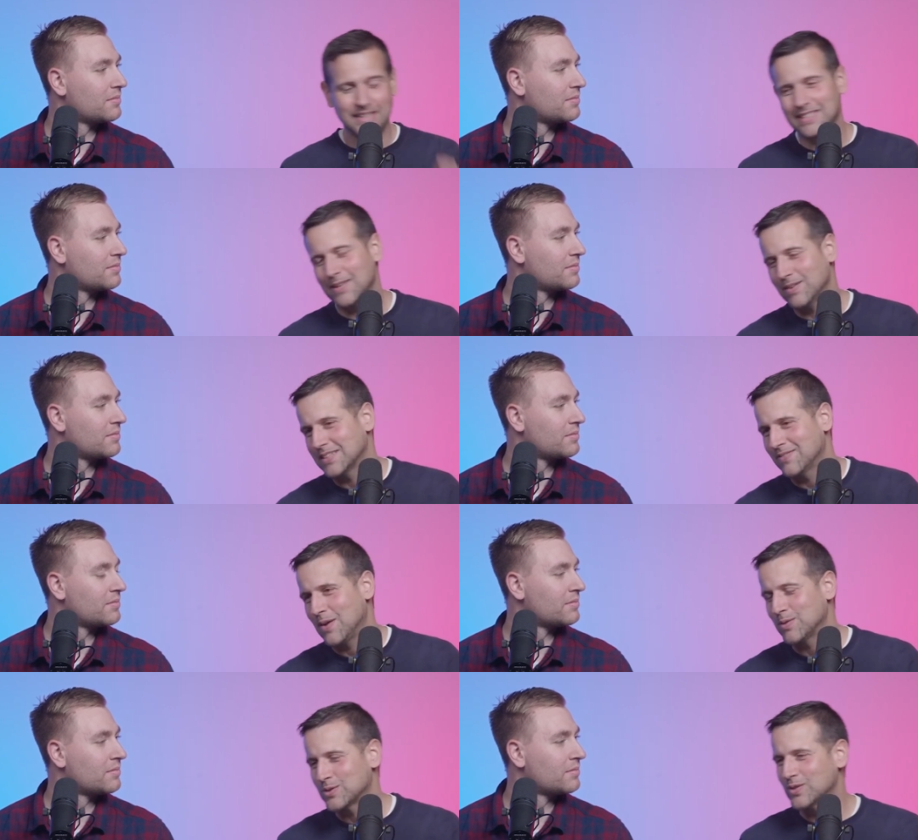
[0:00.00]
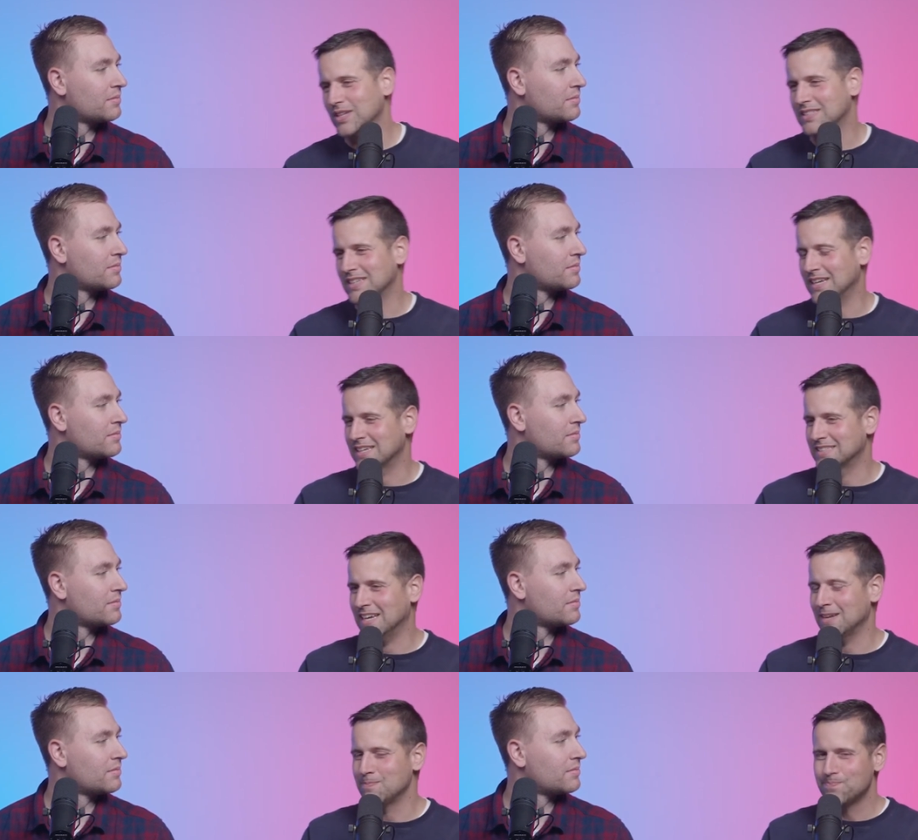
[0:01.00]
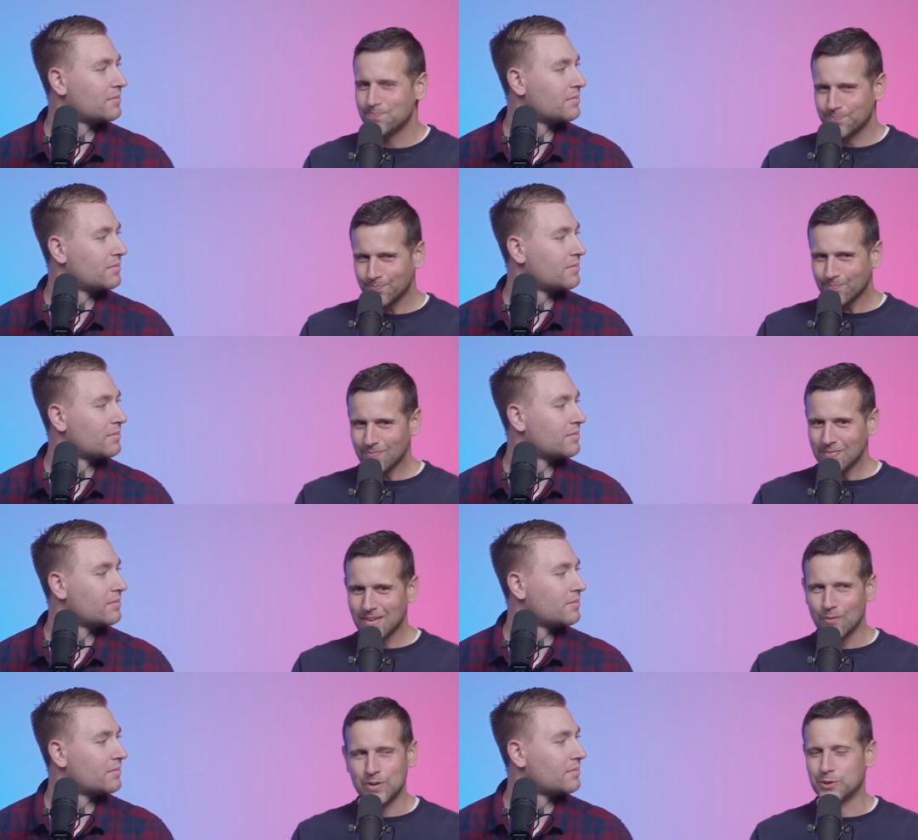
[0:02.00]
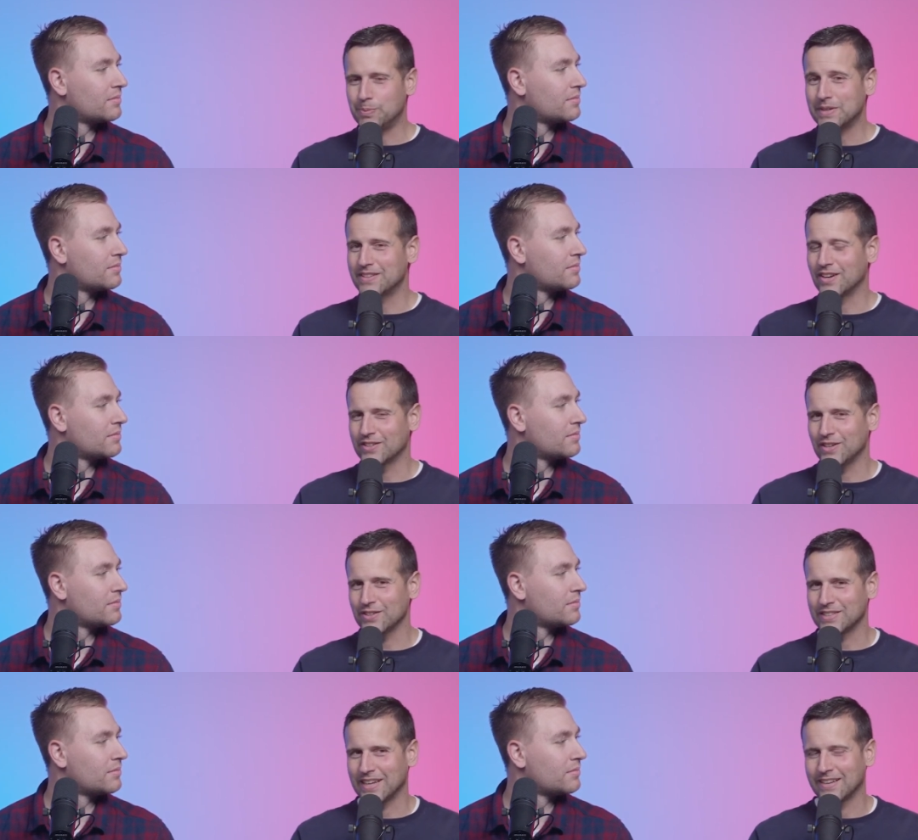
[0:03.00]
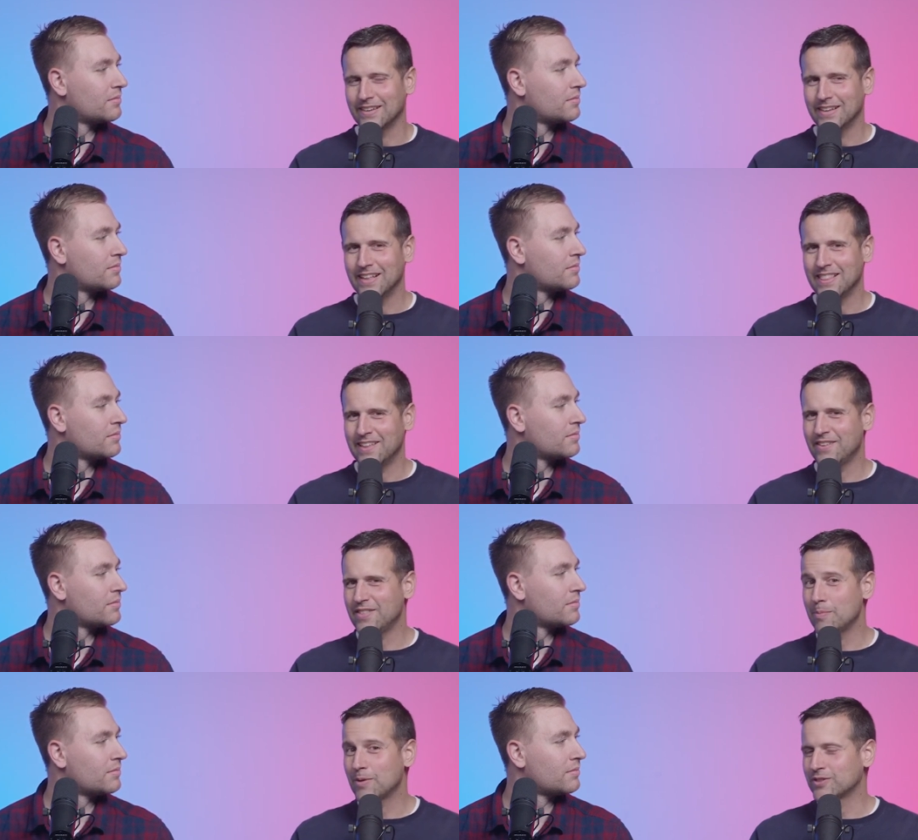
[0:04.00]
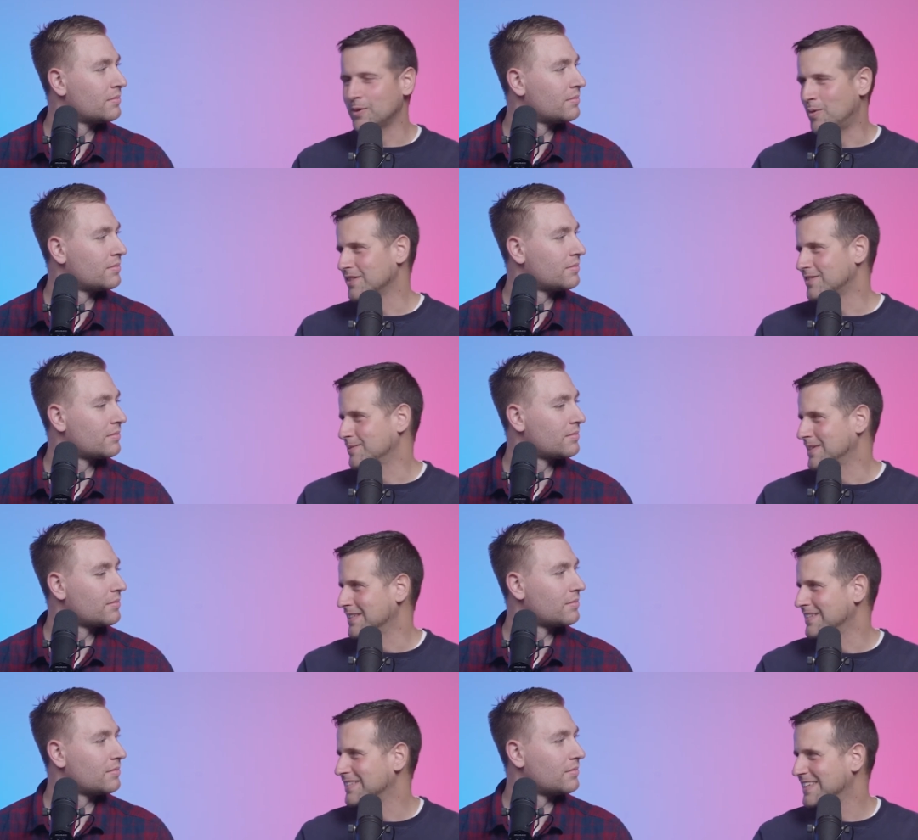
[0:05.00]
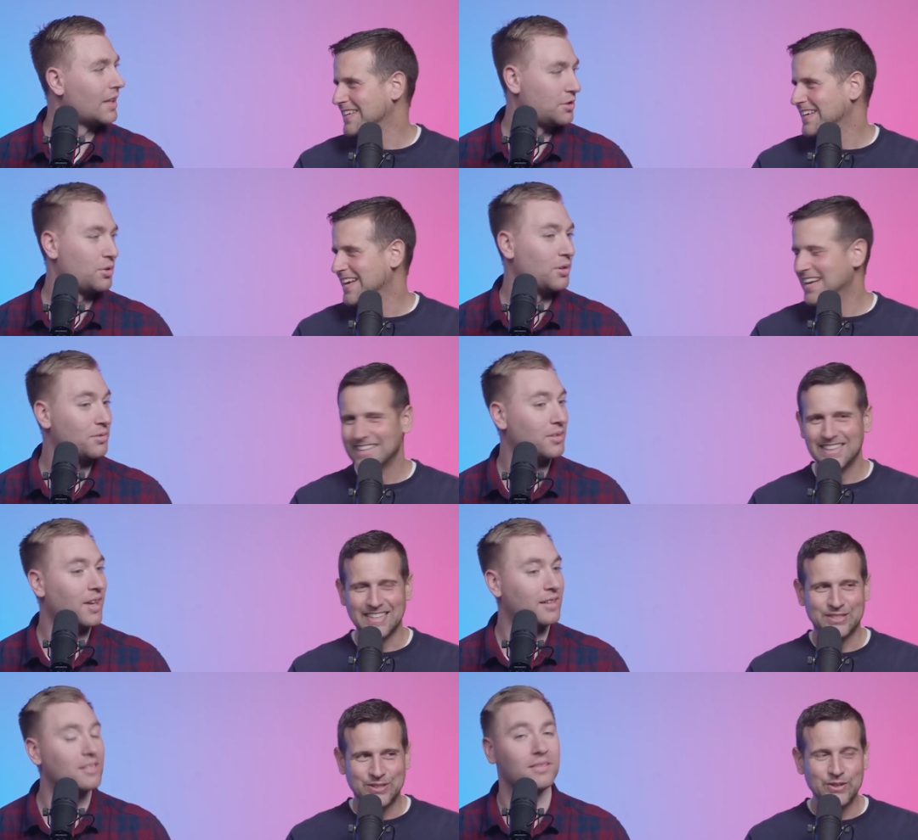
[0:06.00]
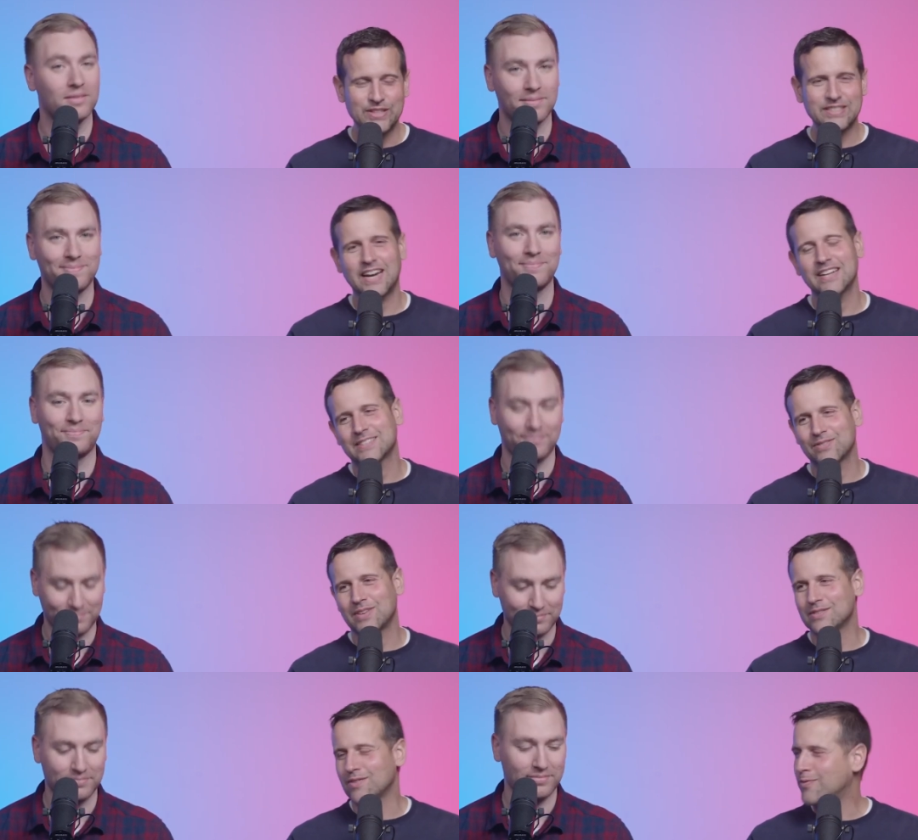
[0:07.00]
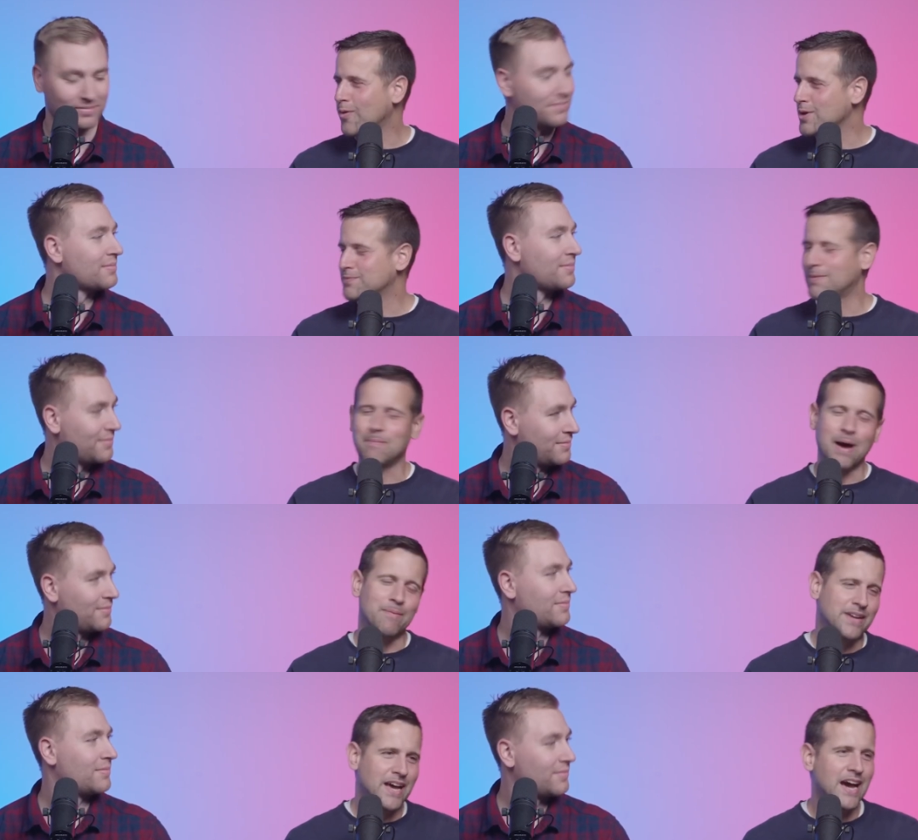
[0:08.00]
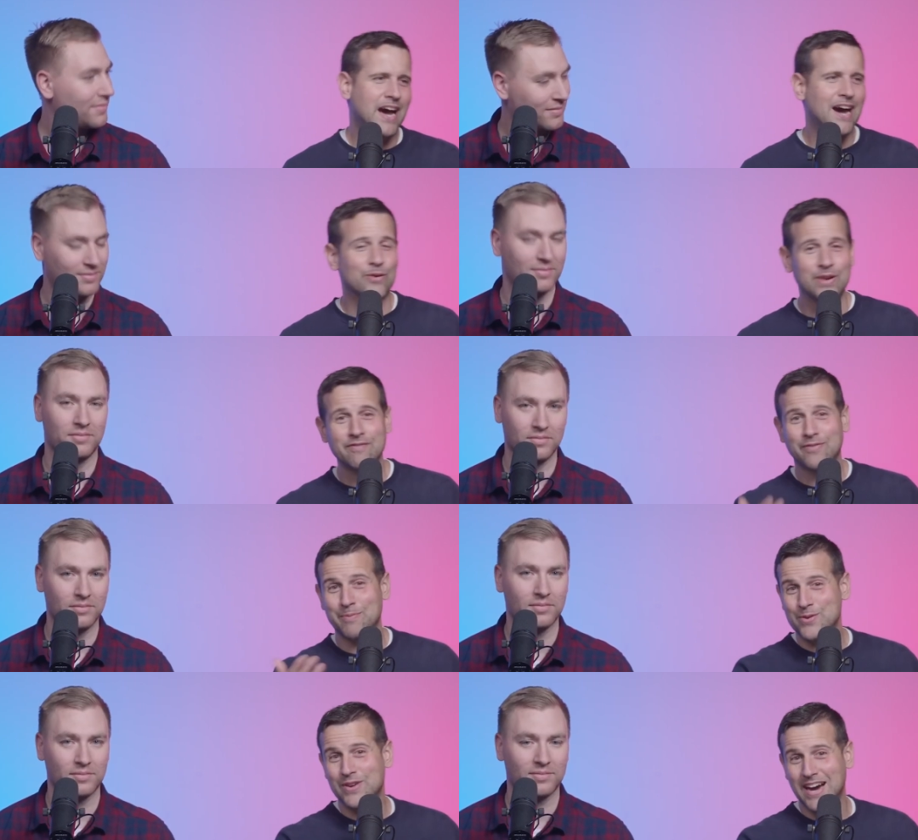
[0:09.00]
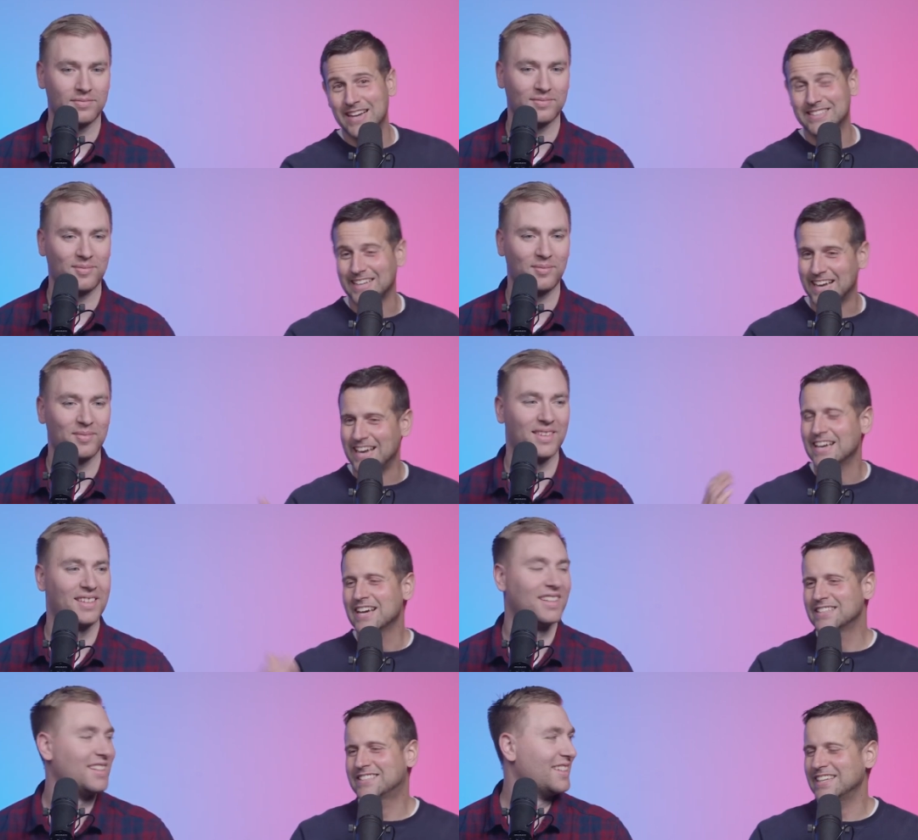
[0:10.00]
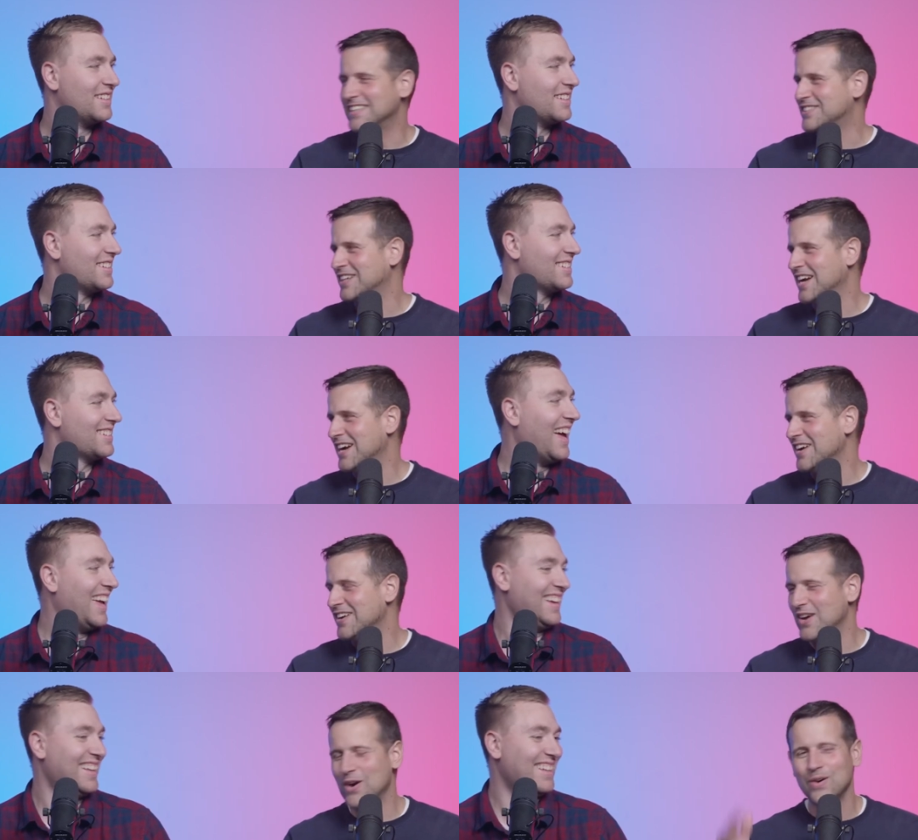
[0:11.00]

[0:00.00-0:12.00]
Speaker 1: to them, I said, man, what's really exciting is that when you speak to young adults, like they're there because they want to be. There.
Speaker 2: That's true. Like yeah.
Speaker 1: students kind of sometimes are forced by mom and dad or even mm-hmm. from you guys, like, hey, sit in the chair, you know,